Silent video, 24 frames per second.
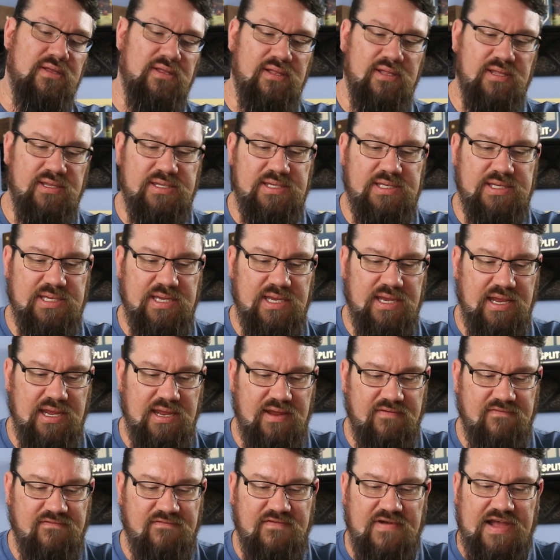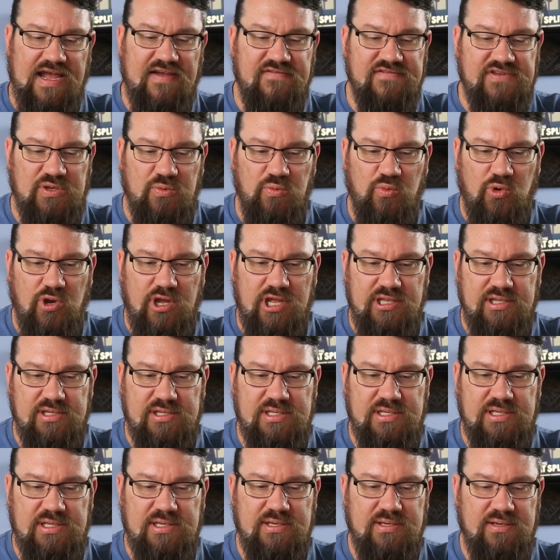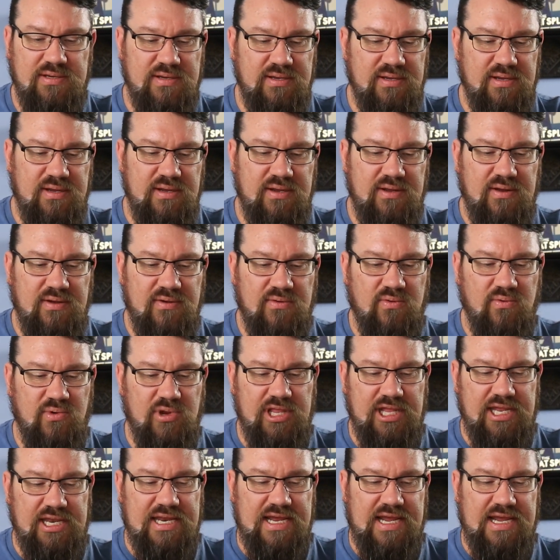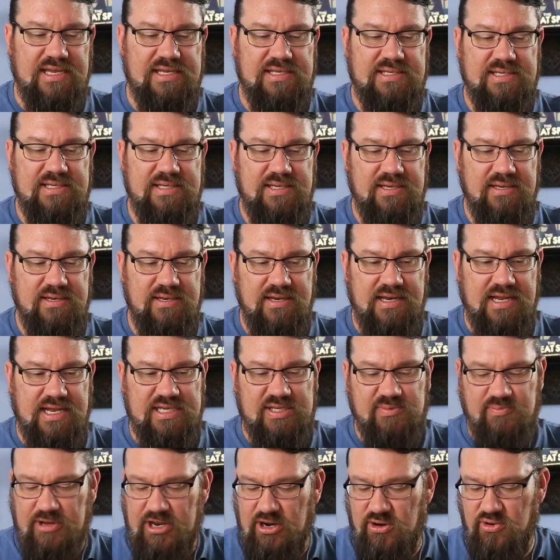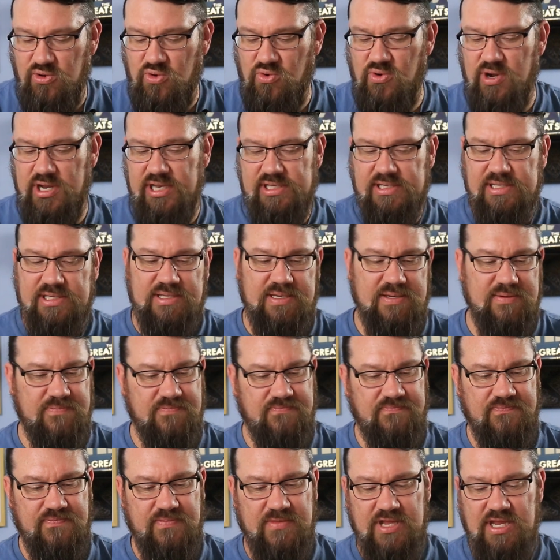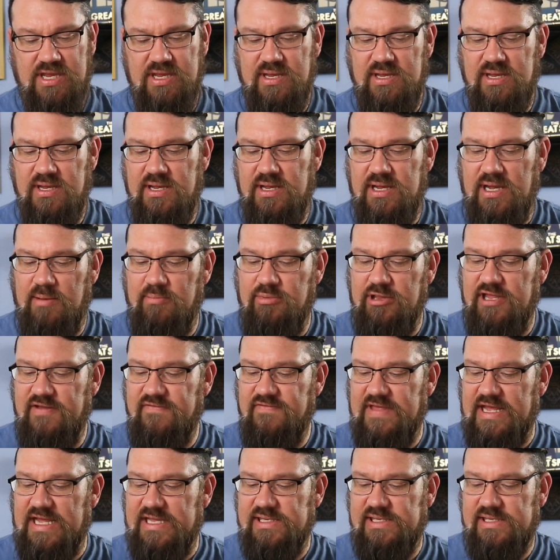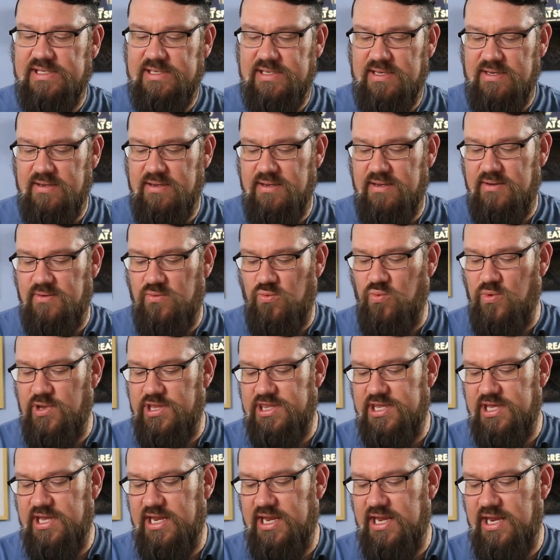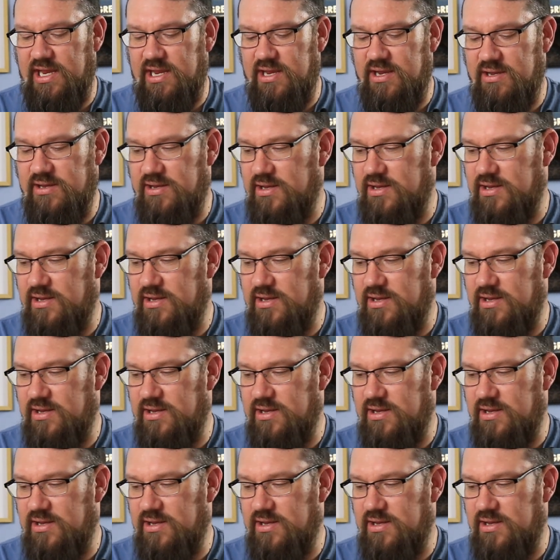Let's see, 5s and 1s. Really nice. Nice metal coins. I believe that's with the